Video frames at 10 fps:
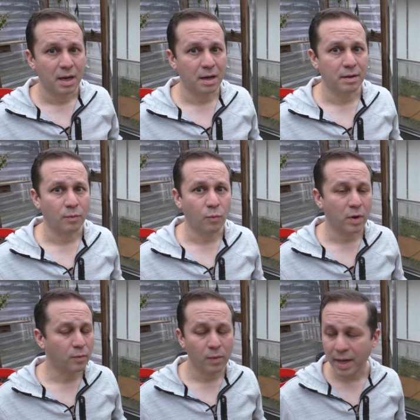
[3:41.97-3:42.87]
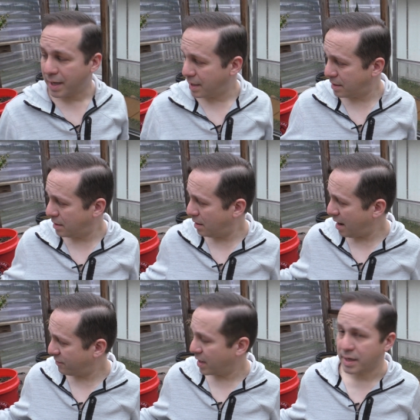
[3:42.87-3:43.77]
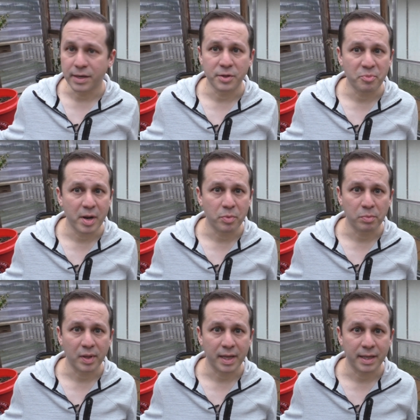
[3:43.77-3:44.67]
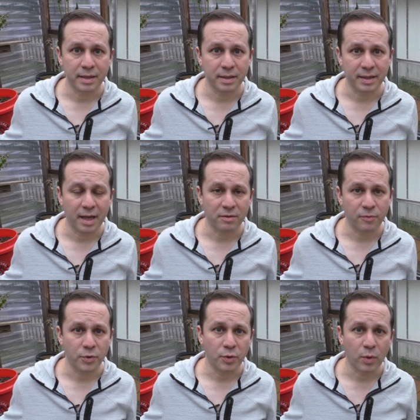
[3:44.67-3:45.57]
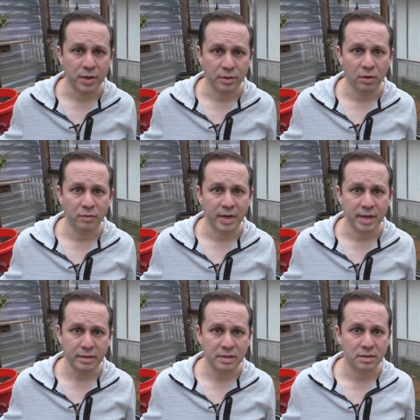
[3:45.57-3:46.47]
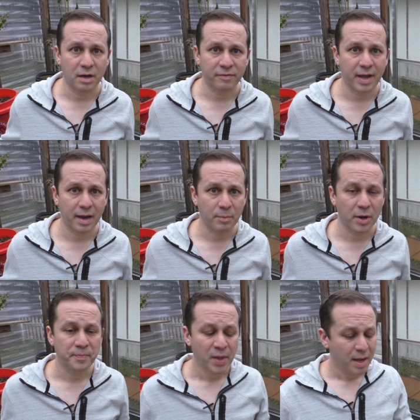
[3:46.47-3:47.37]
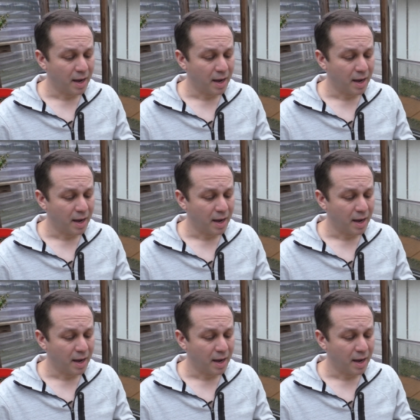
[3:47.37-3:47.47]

One way, and I've got another pepper plant, California Wonder, over here that's off camera.